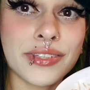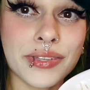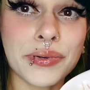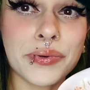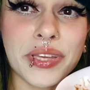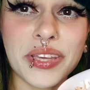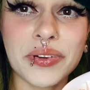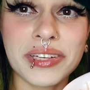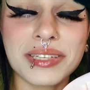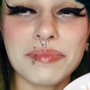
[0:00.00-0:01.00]
So here
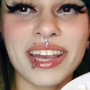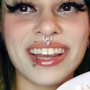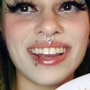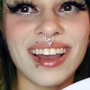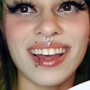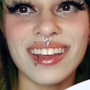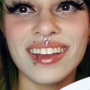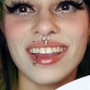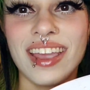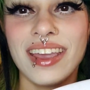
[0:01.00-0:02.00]
is my gagh
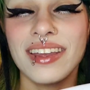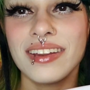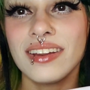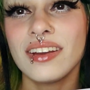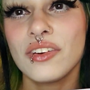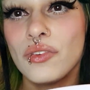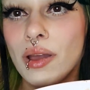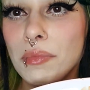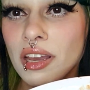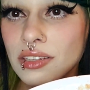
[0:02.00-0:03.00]
and
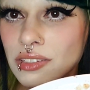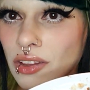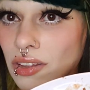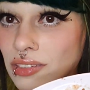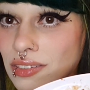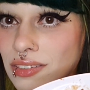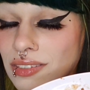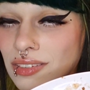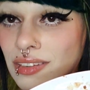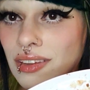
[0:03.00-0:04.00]
grapok
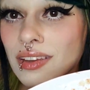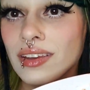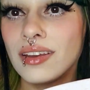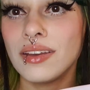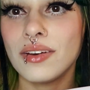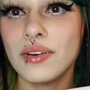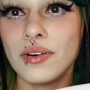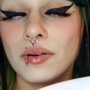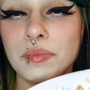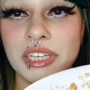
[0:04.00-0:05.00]
sauce
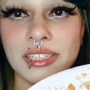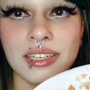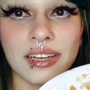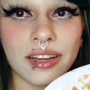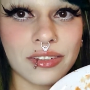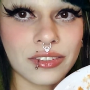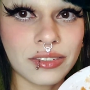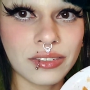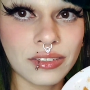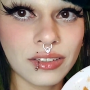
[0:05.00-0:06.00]
all mixed
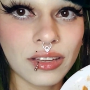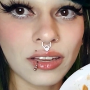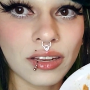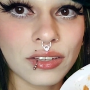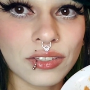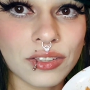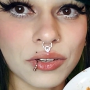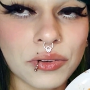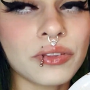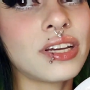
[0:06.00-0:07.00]
together.
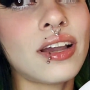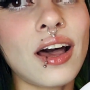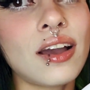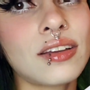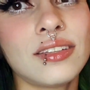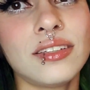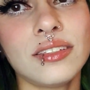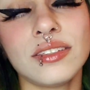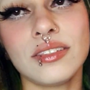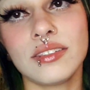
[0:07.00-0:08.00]
So the gagh
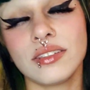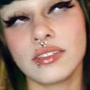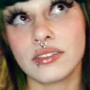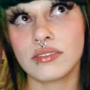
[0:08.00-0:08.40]
didn't